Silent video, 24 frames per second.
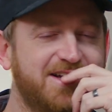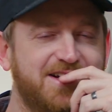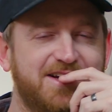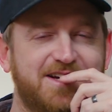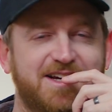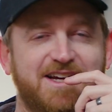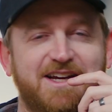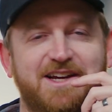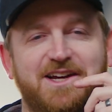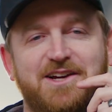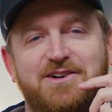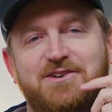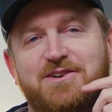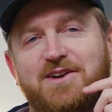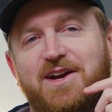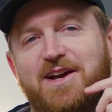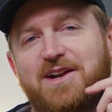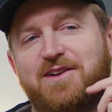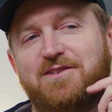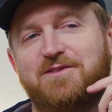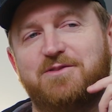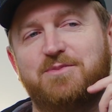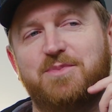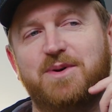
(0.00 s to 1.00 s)
You can get
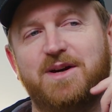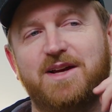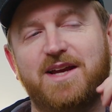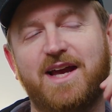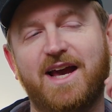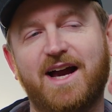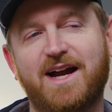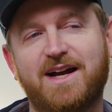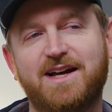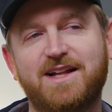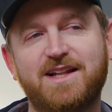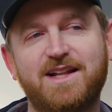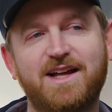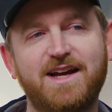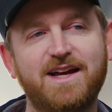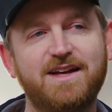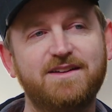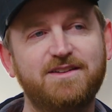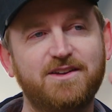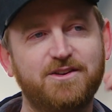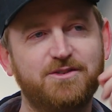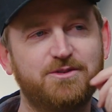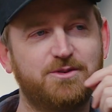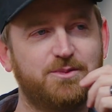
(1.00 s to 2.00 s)
creative. But,
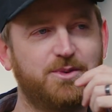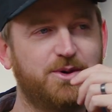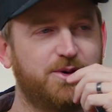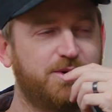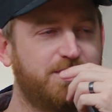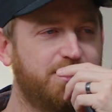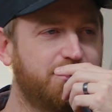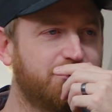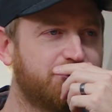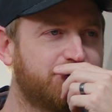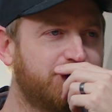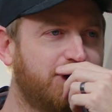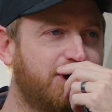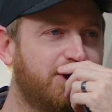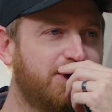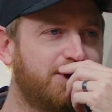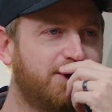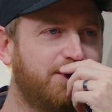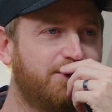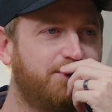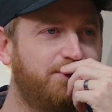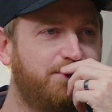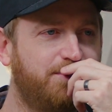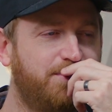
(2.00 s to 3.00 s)
client testimonials are
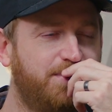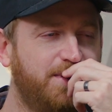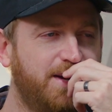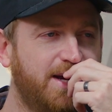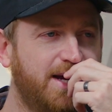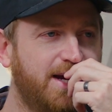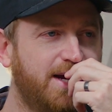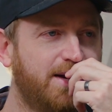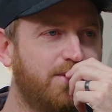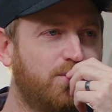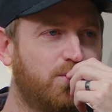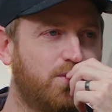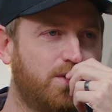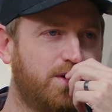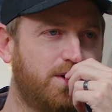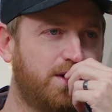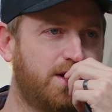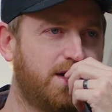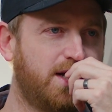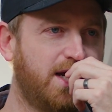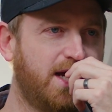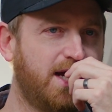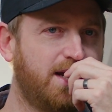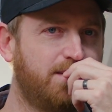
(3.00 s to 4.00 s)
the big
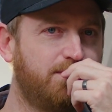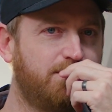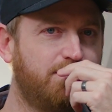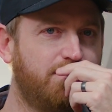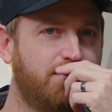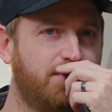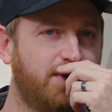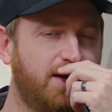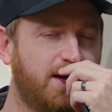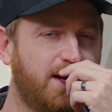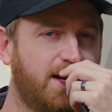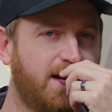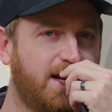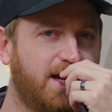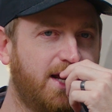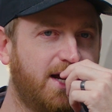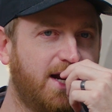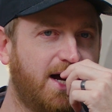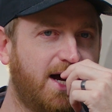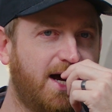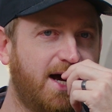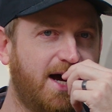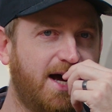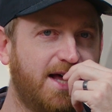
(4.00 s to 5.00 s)
one. And
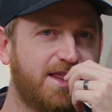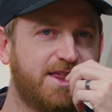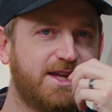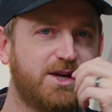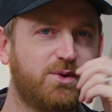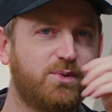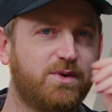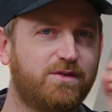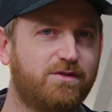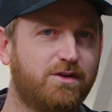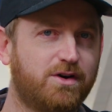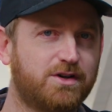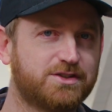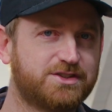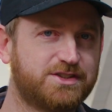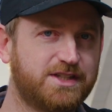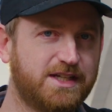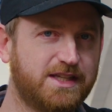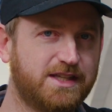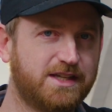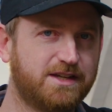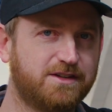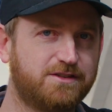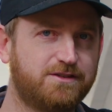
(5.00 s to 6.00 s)
I think we've all
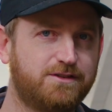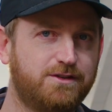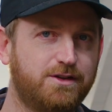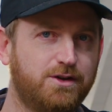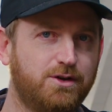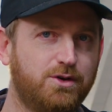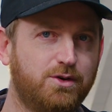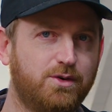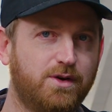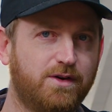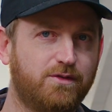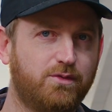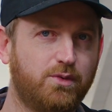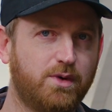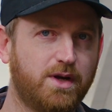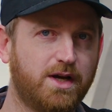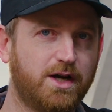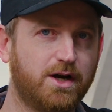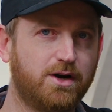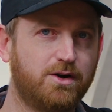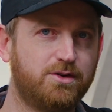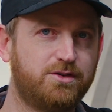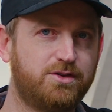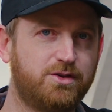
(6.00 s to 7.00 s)
seen this, too, if we
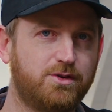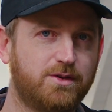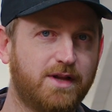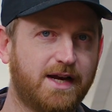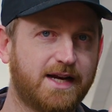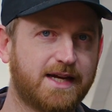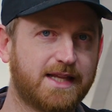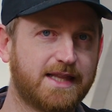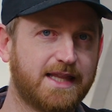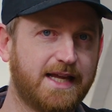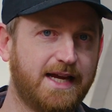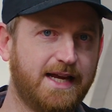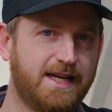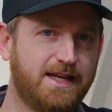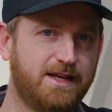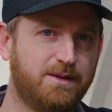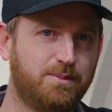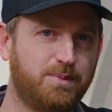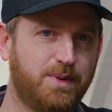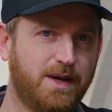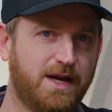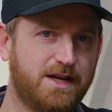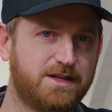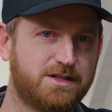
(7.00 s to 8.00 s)
go to, like, a
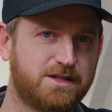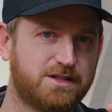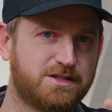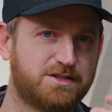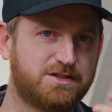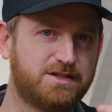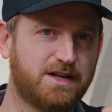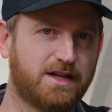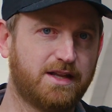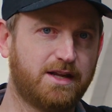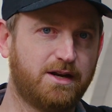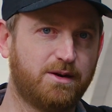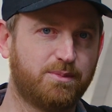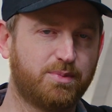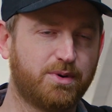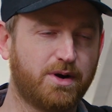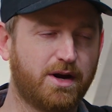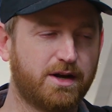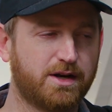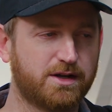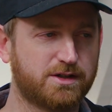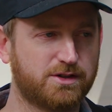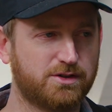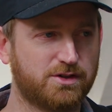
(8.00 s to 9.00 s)
landing page that's selling a
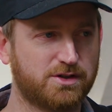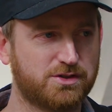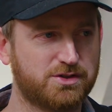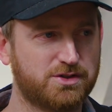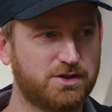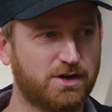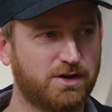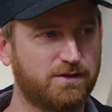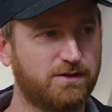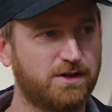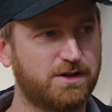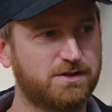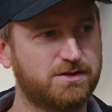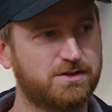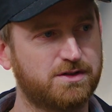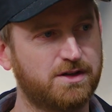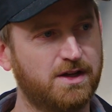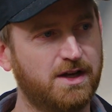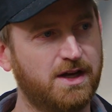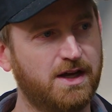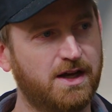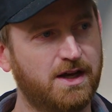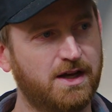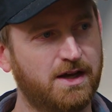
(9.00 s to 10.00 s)
product or a service,
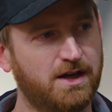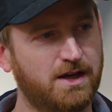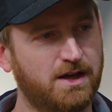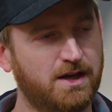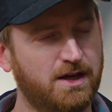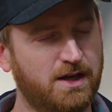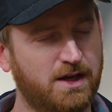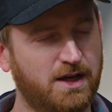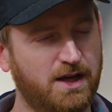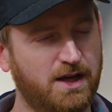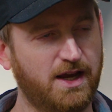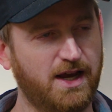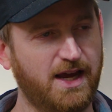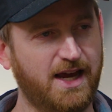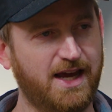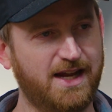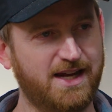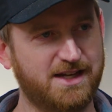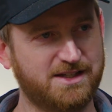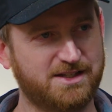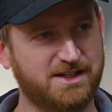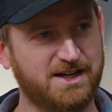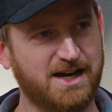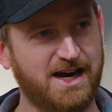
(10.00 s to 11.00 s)
and
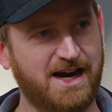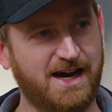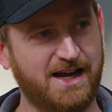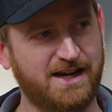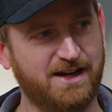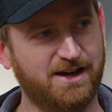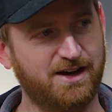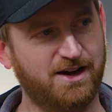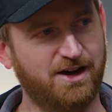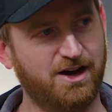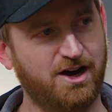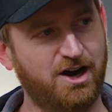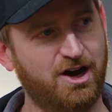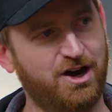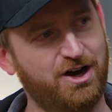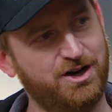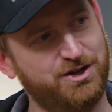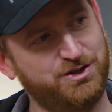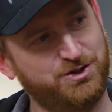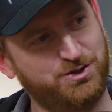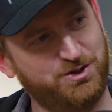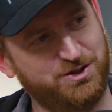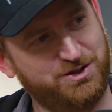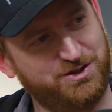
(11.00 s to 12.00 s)
it's got
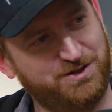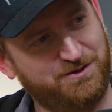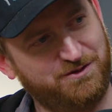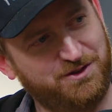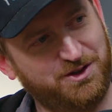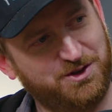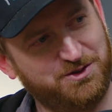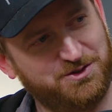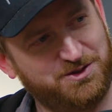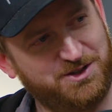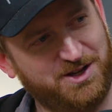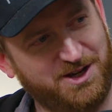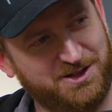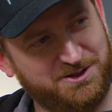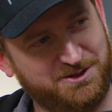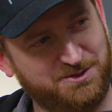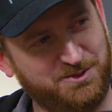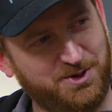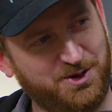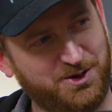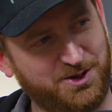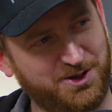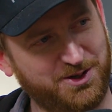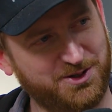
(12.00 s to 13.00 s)
hundreds of those
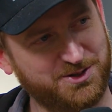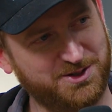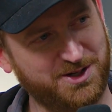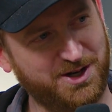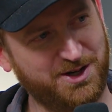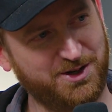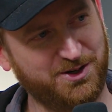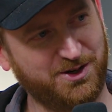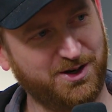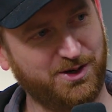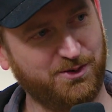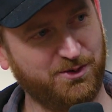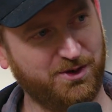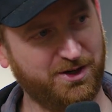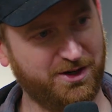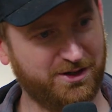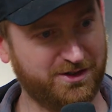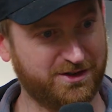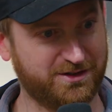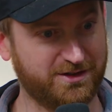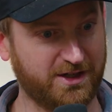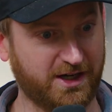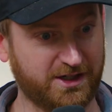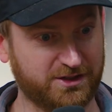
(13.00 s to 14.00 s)
testimonials under it, where
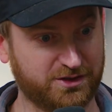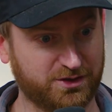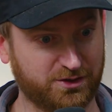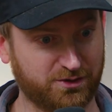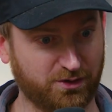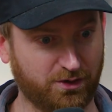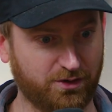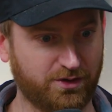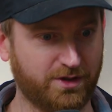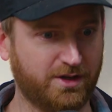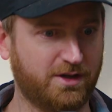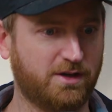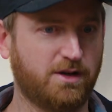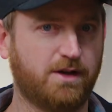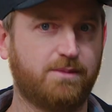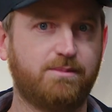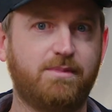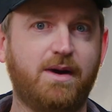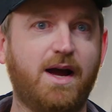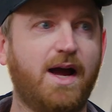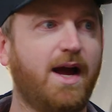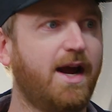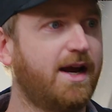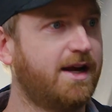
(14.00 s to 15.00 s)
you're just like scrolling, you're
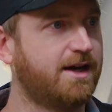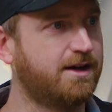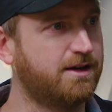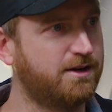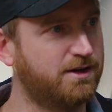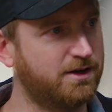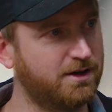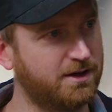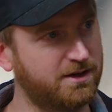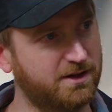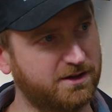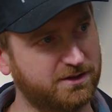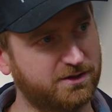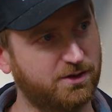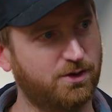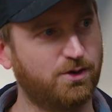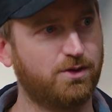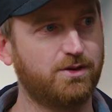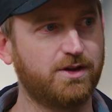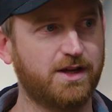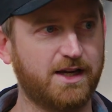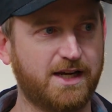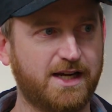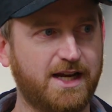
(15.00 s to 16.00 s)
like, my goodness, holy